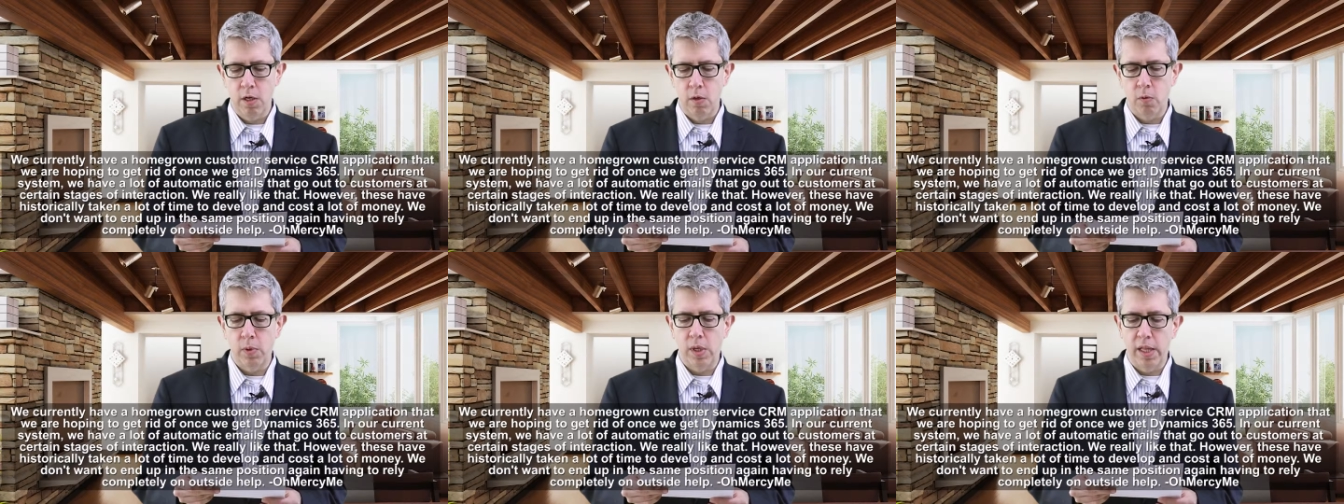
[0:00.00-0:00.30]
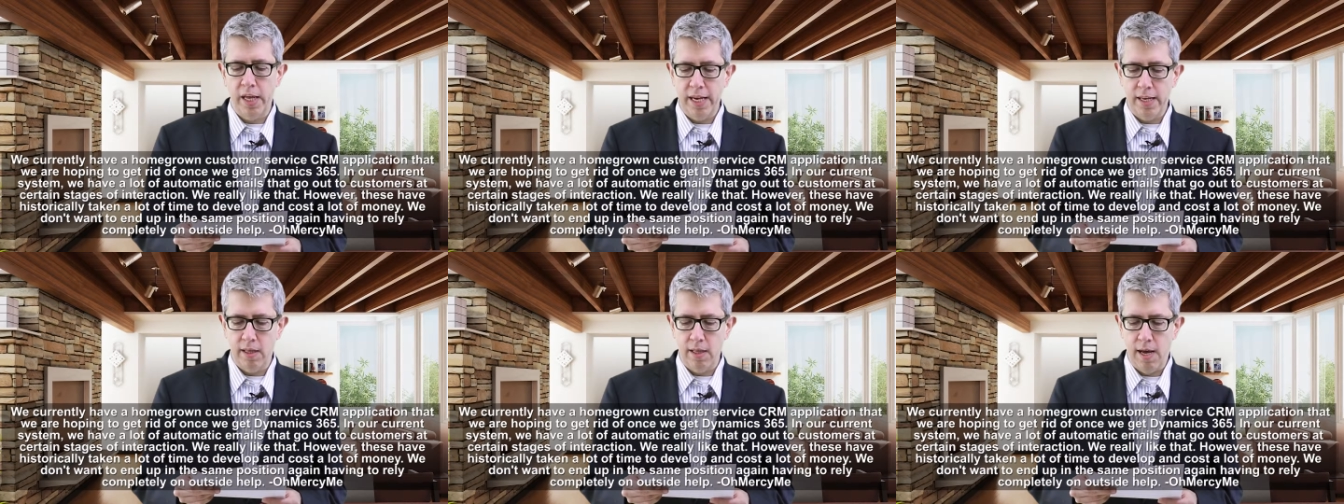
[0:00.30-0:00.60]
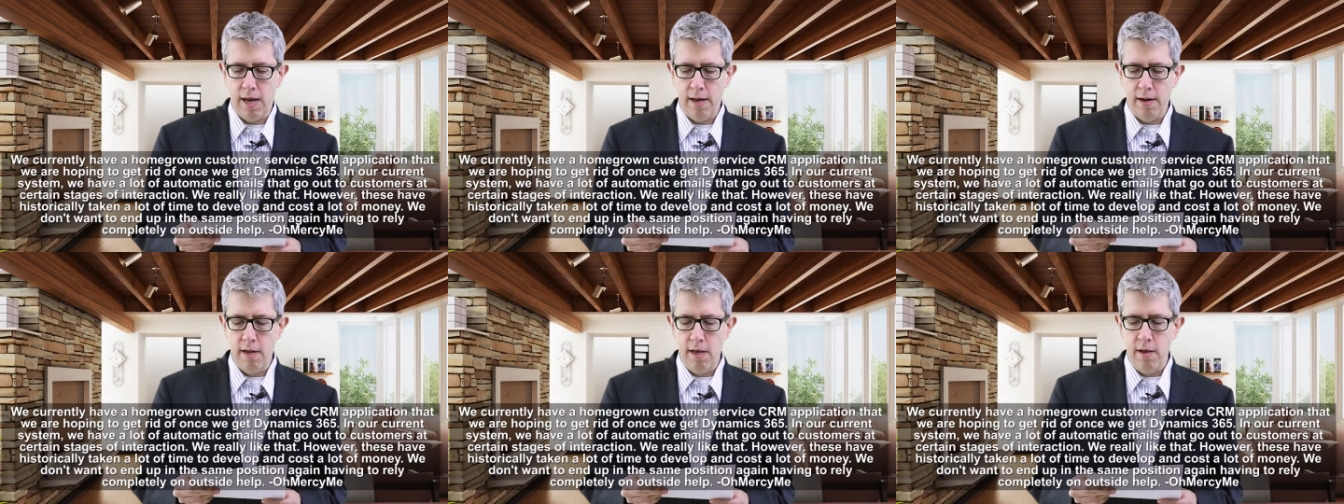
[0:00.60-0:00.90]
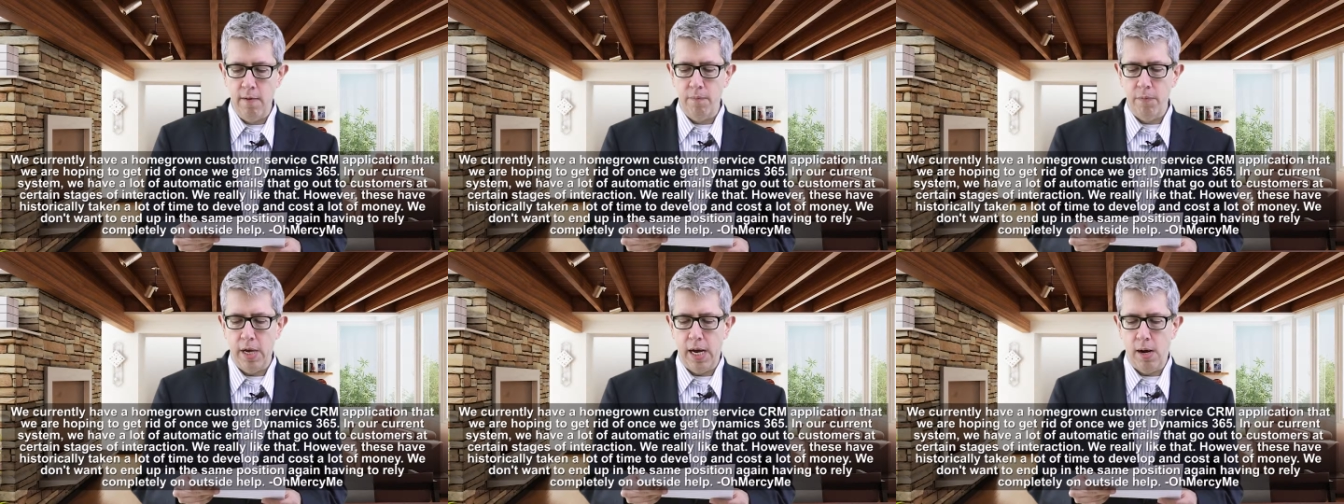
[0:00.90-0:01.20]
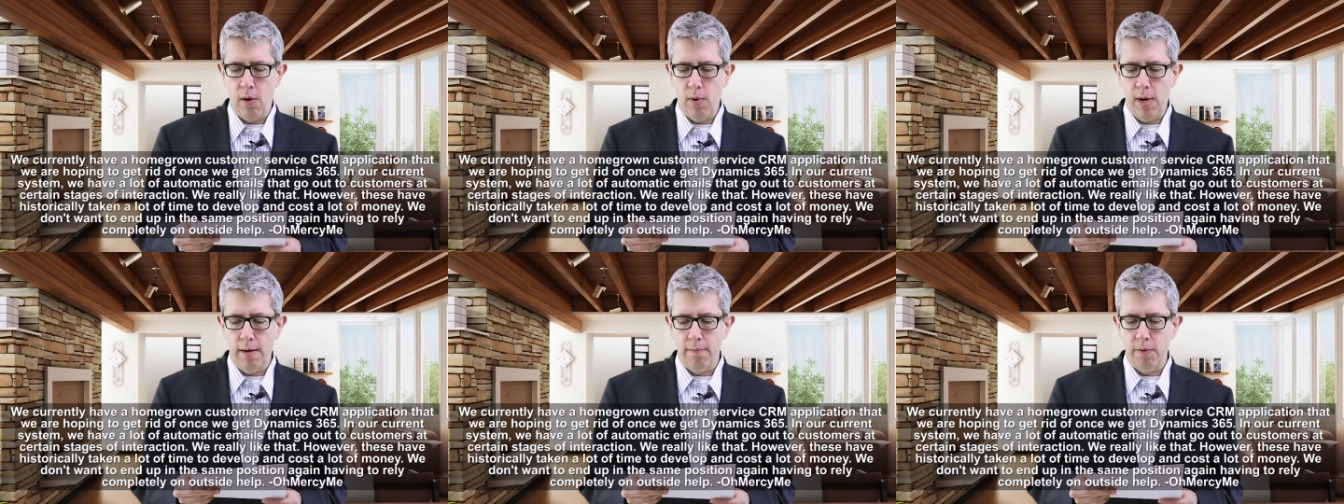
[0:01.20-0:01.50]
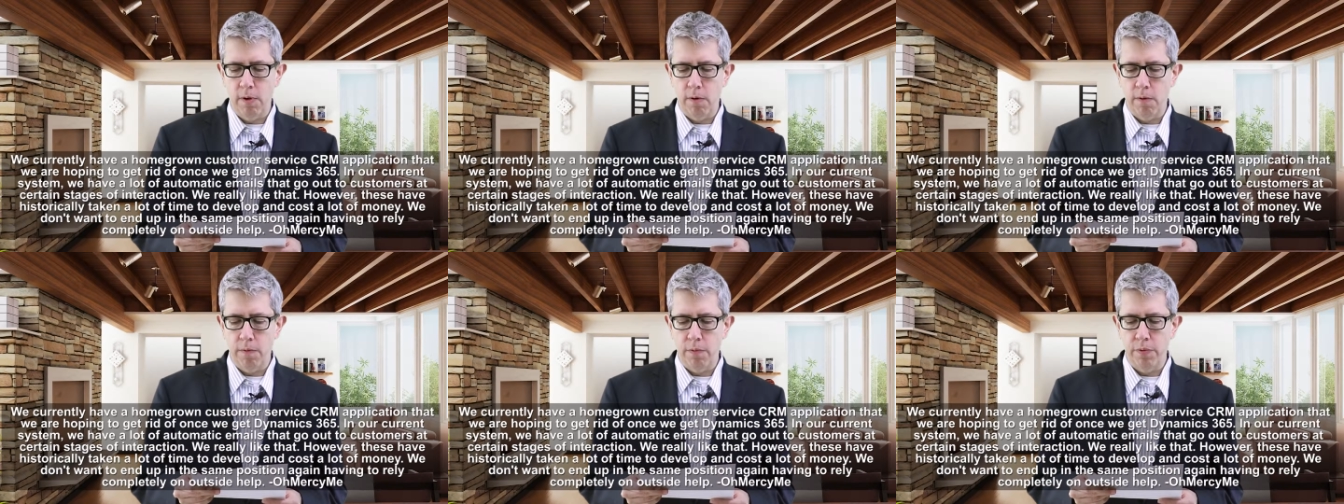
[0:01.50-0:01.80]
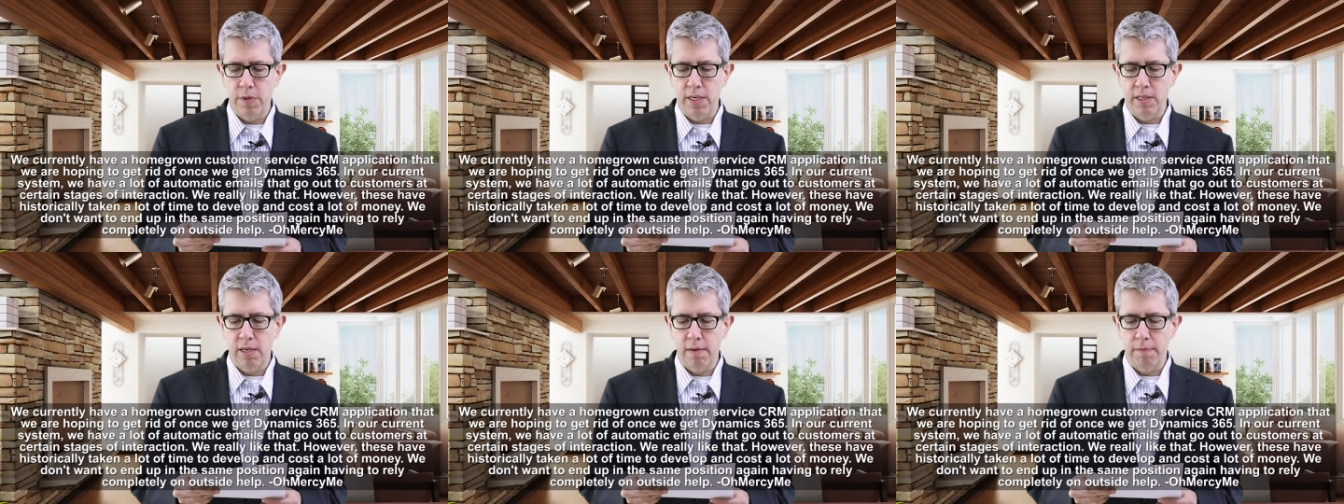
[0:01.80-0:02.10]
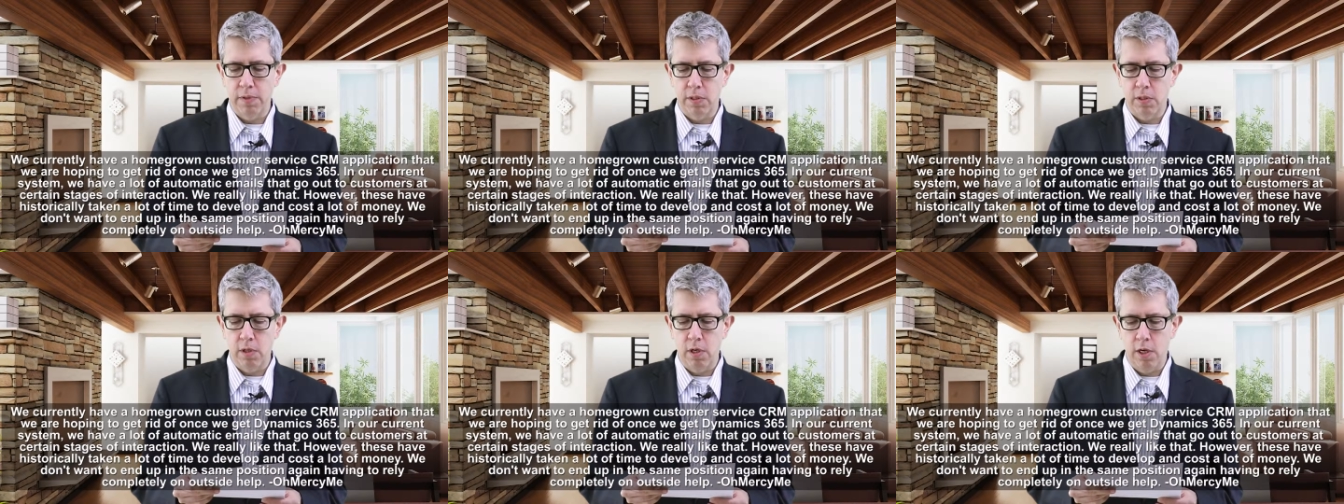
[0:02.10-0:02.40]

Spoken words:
We like that. However, these have